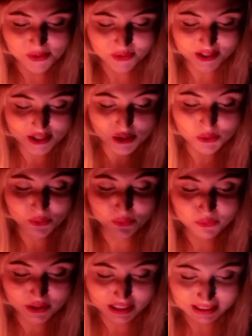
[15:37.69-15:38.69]
this is a
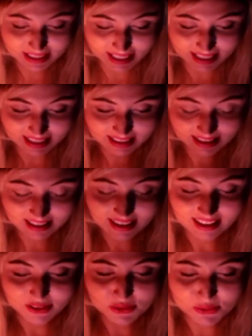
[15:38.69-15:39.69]
really,
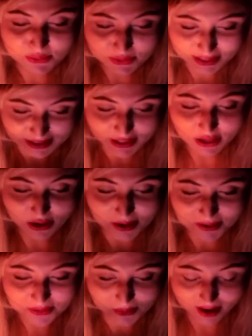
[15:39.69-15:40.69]
really
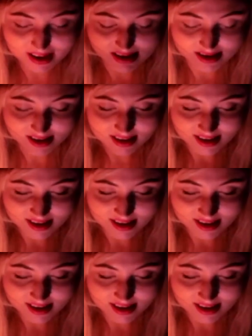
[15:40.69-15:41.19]
hard one.